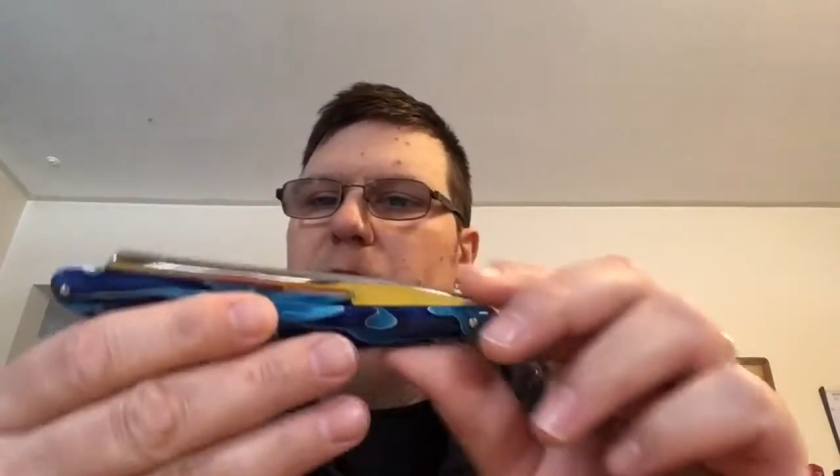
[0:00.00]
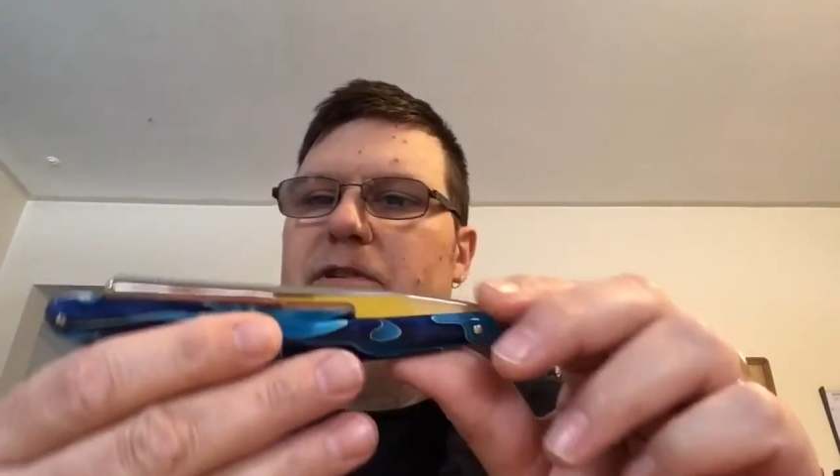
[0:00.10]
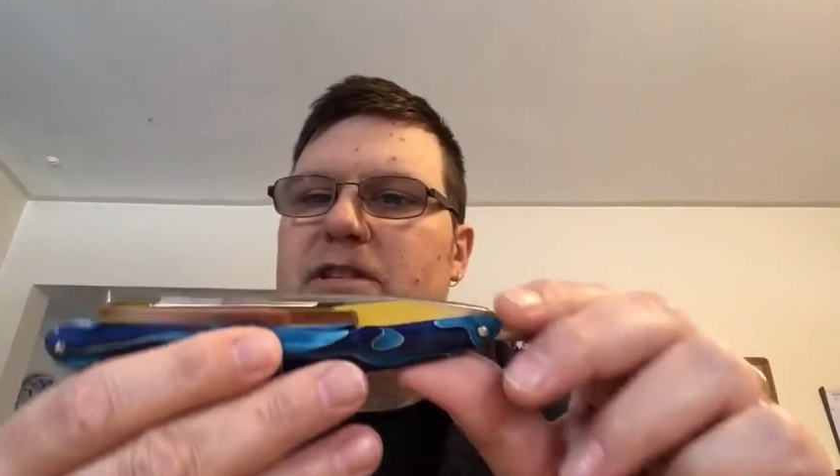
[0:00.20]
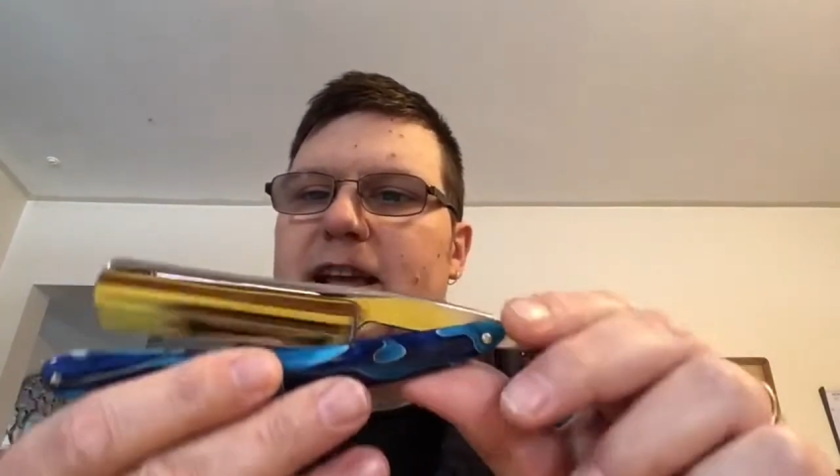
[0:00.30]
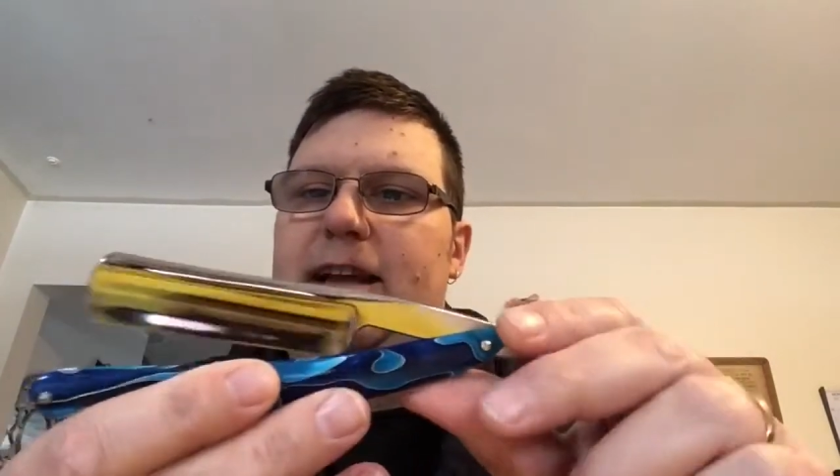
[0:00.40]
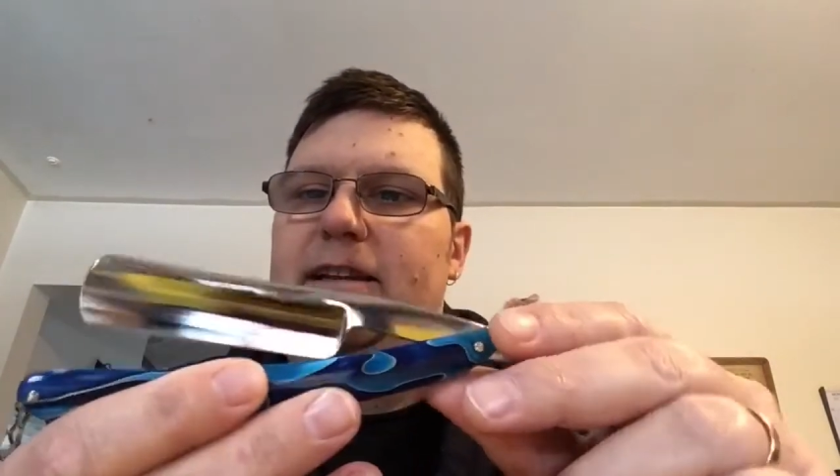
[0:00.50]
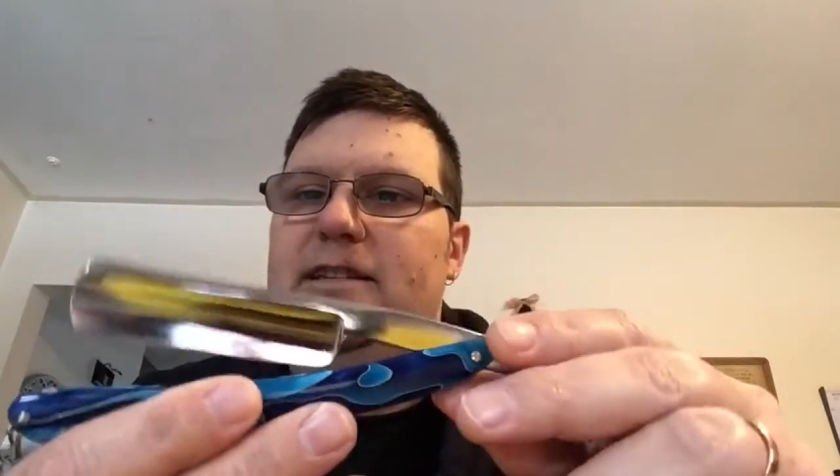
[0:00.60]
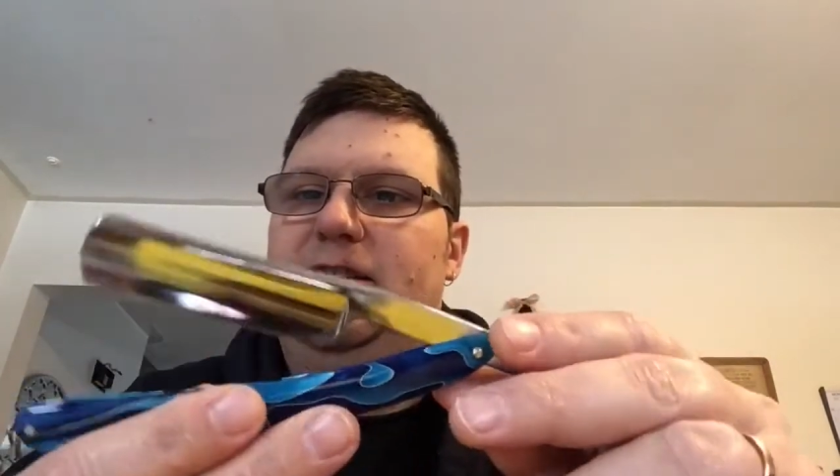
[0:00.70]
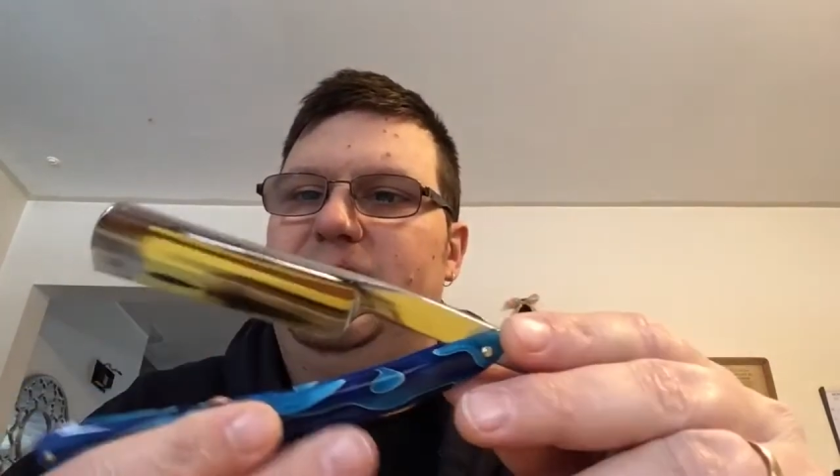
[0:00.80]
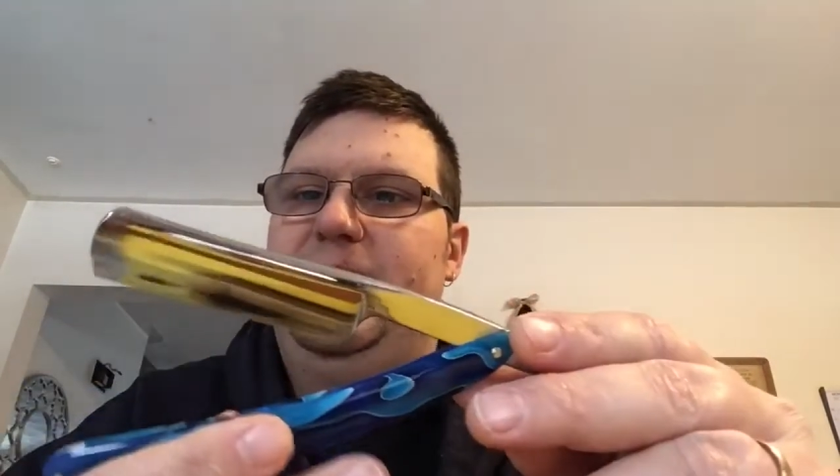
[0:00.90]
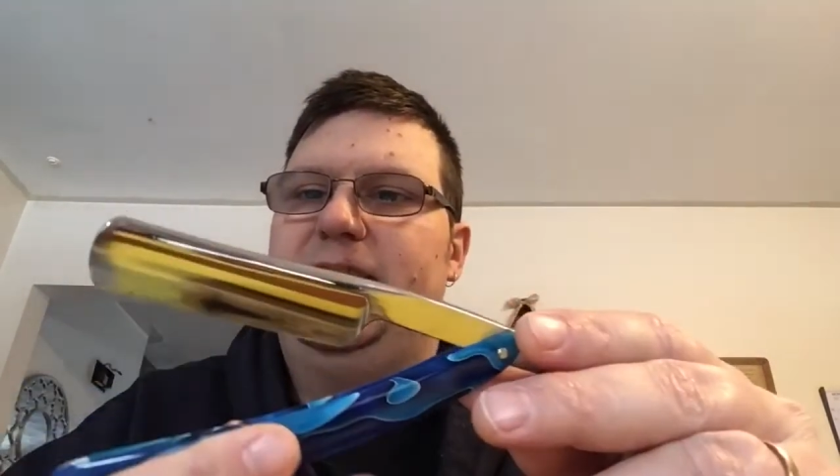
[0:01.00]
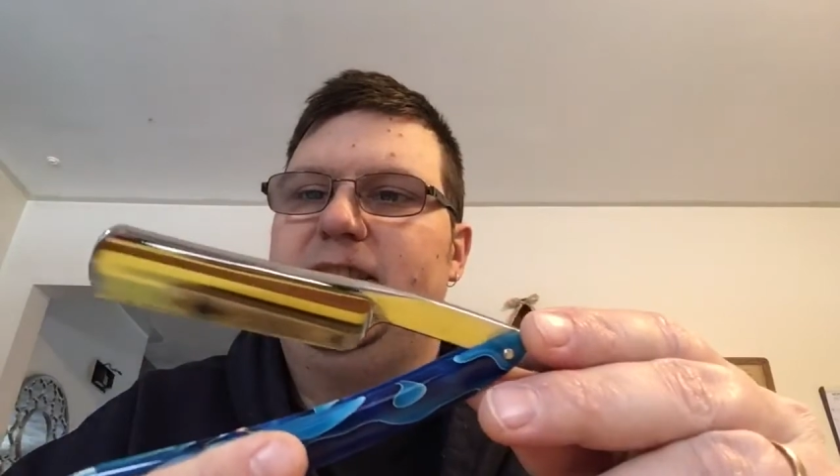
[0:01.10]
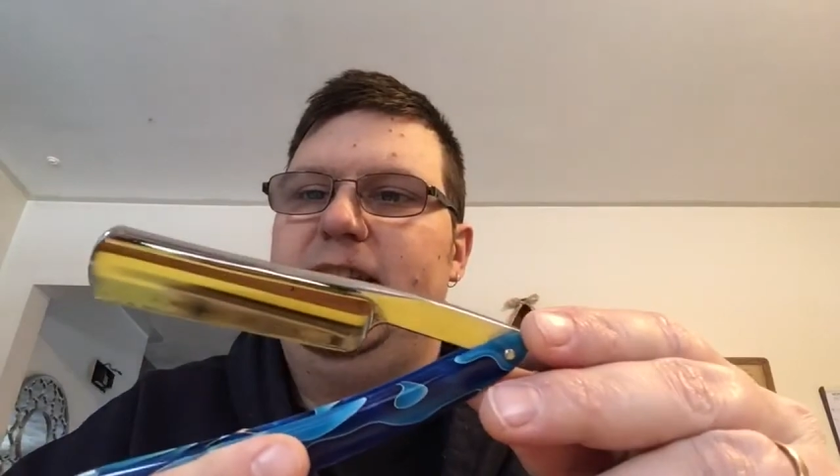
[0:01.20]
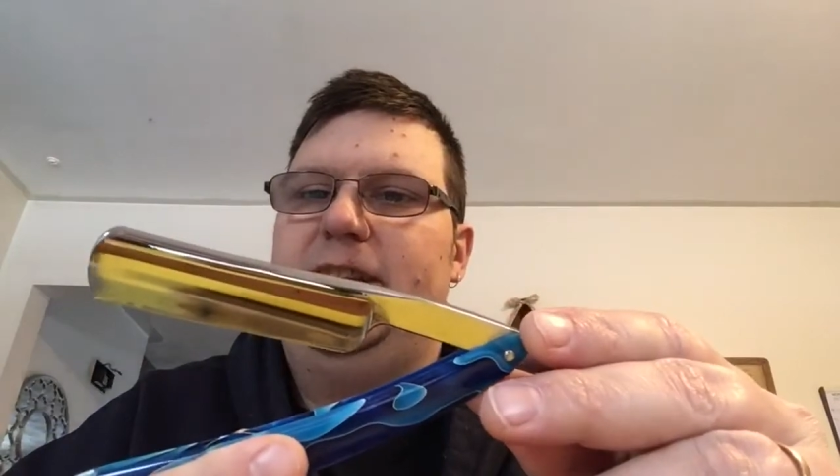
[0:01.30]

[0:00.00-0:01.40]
Once again, it's a 6